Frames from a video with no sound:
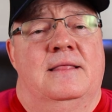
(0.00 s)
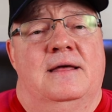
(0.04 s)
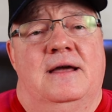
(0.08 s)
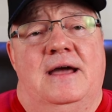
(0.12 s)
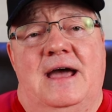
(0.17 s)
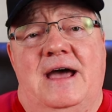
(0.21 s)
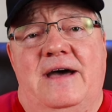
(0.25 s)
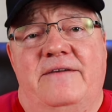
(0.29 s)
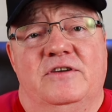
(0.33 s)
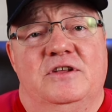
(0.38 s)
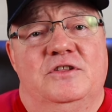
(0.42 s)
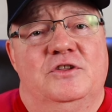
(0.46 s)

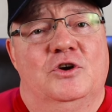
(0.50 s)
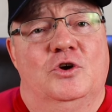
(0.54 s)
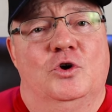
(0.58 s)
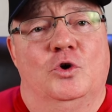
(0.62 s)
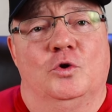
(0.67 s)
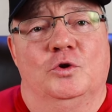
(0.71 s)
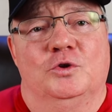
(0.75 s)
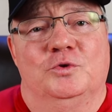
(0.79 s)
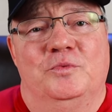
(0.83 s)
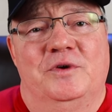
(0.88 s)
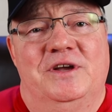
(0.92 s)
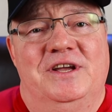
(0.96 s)
having the
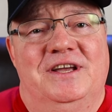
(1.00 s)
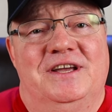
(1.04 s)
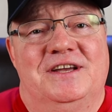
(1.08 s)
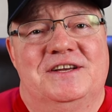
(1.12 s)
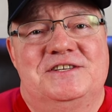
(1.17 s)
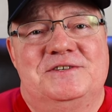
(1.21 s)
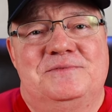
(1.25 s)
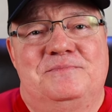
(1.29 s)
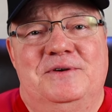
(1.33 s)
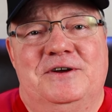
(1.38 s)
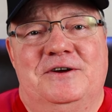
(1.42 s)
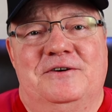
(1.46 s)
Goldwing
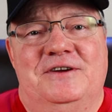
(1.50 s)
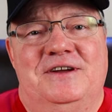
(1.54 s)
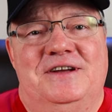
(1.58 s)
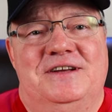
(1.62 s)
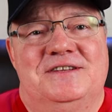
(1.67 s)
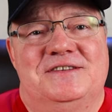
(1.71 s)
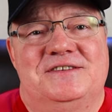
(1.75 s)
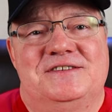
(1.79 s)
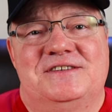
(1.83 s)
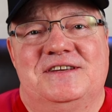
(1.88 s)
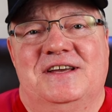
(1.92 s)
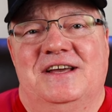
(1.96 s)

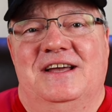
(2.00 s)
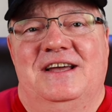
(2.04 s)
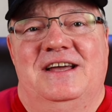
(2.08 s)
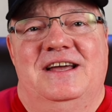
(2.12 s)
experience